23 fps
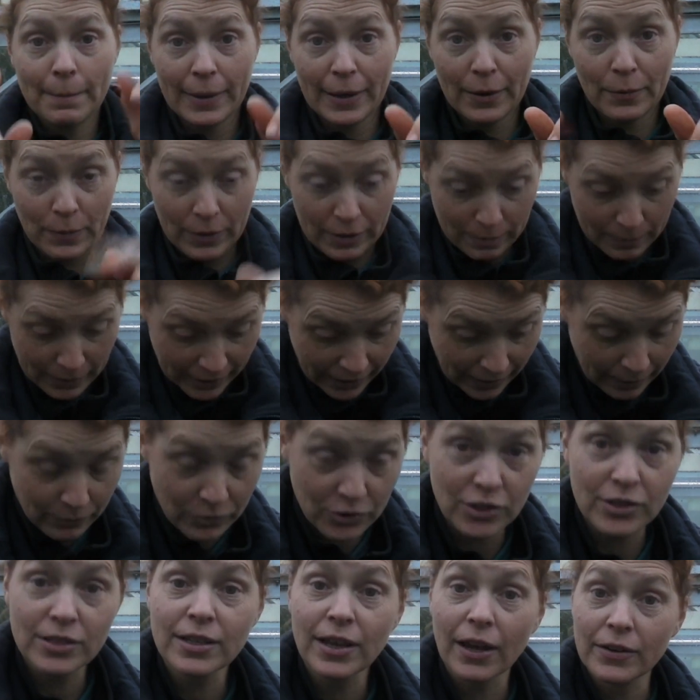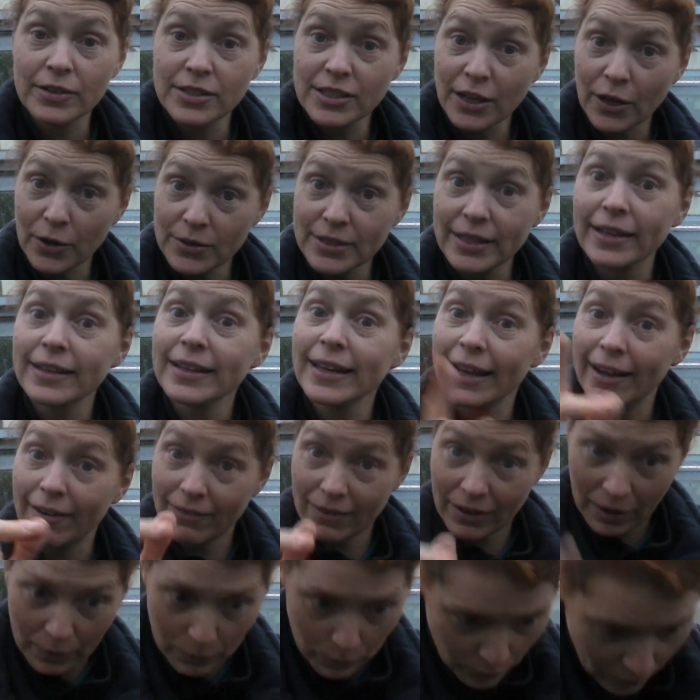bear with me, I'm just going to go down here and